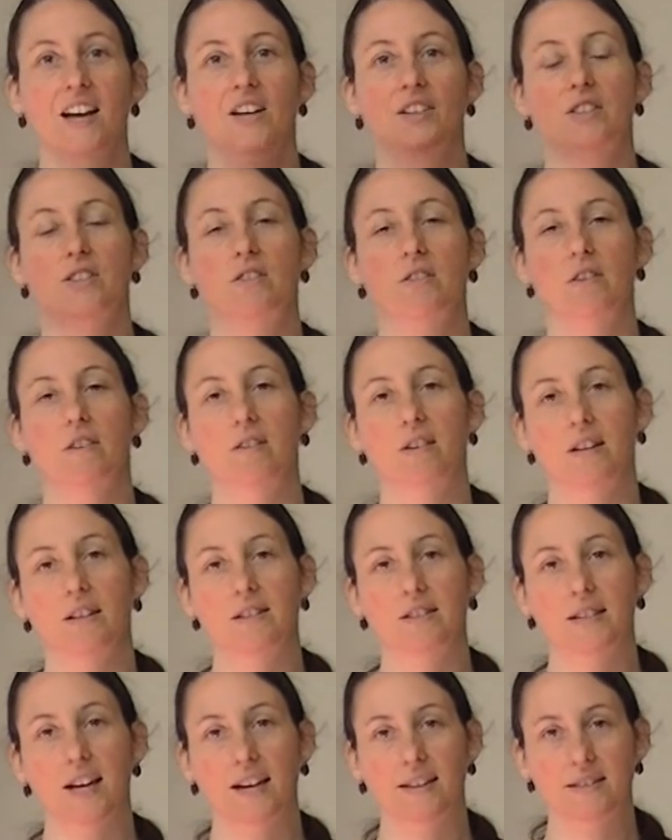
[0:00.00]
So you need
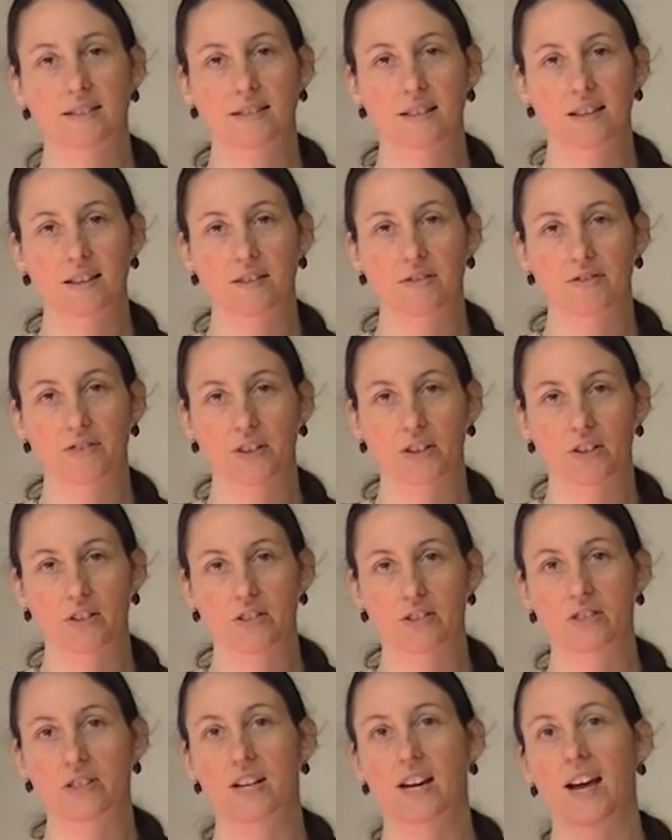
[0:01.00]
testing
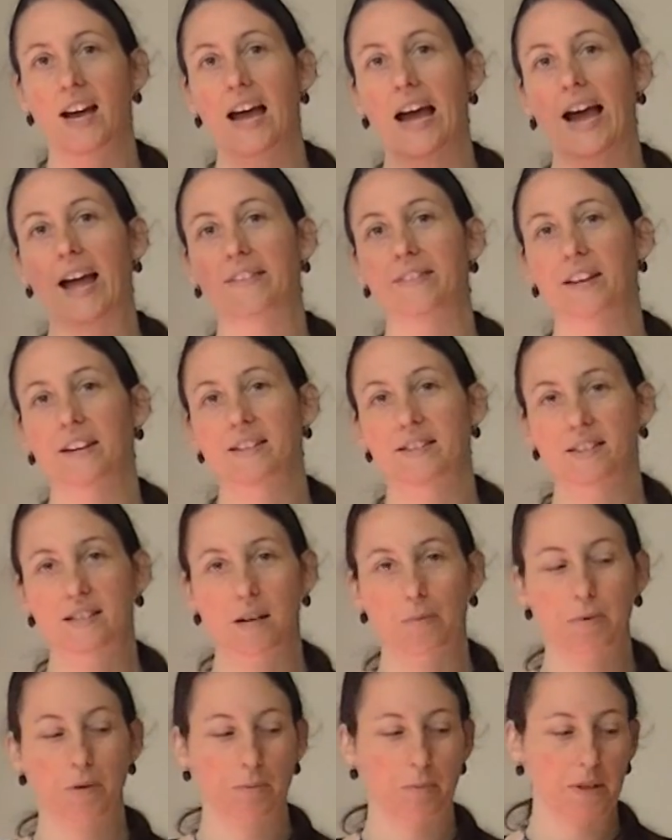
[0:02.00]
first and then
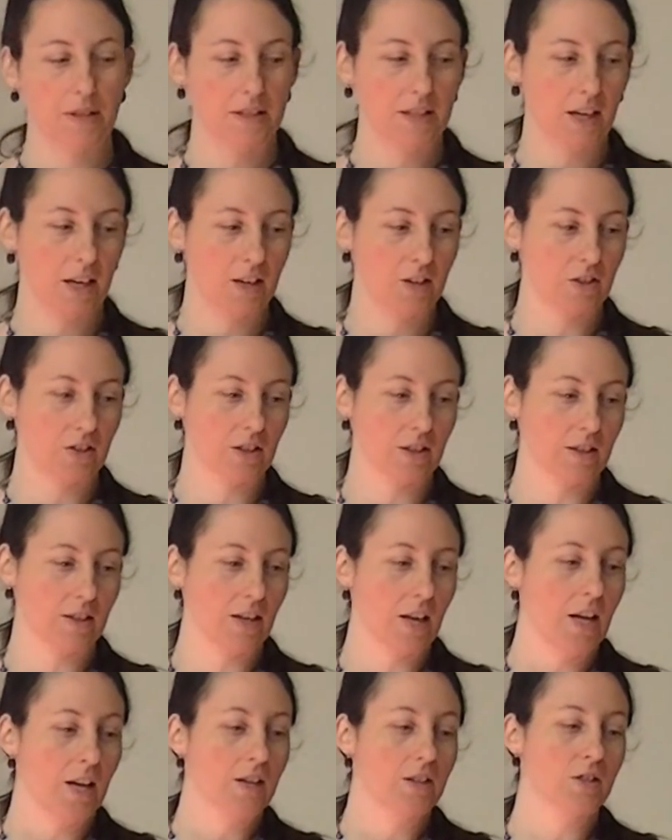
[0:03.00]
supplementation.
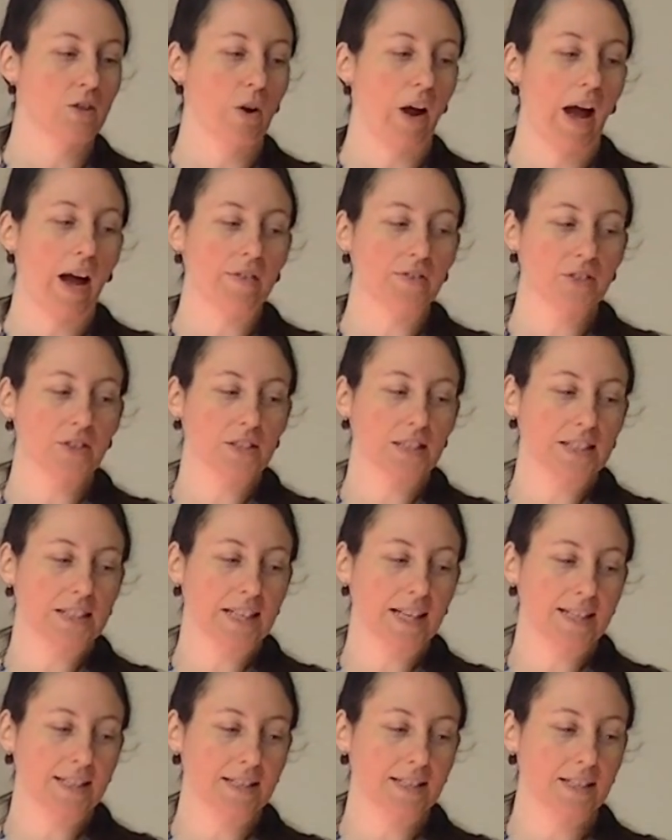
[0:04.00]
So after the
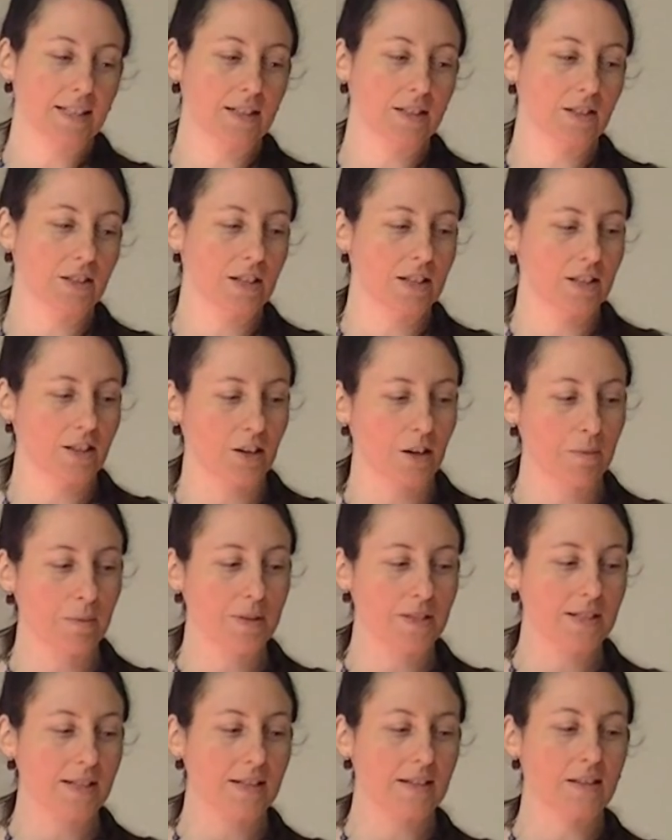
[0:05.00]
testing
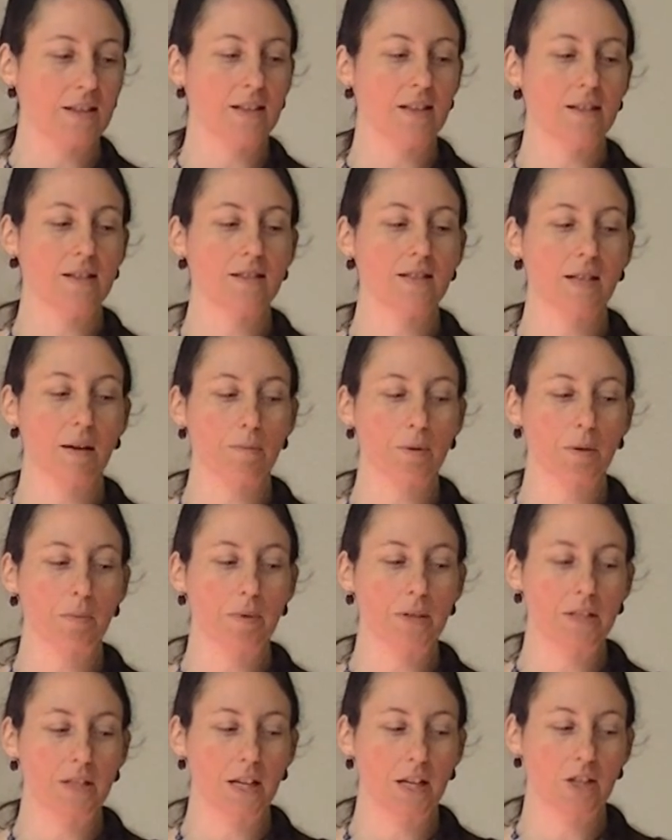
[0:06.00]
determines the need,
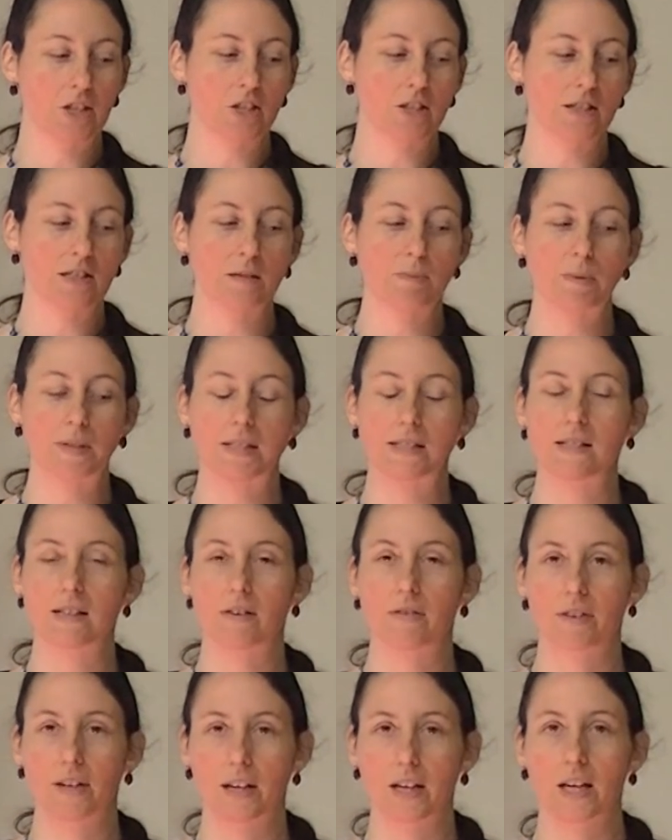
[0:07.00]
supplementation
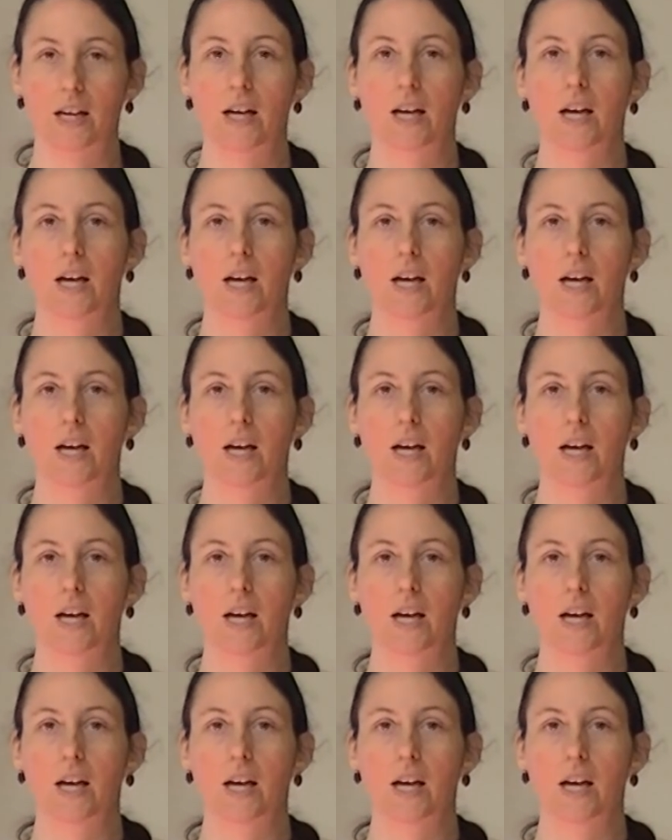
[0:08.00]
specific